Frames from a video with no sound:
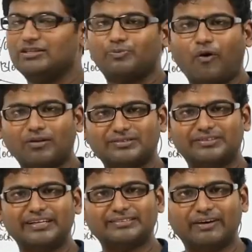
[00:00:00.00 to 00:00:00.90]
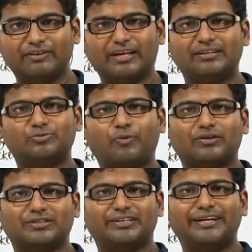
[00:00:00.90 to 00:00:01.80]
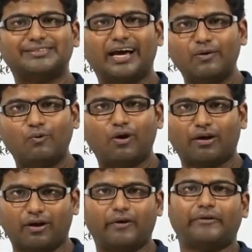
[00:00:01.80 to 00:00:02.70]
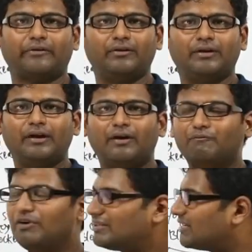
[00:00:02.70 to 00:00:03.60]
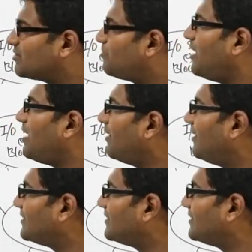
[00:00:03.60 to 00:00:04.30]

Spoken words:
This process needs, whether this process needs IO or not, which is being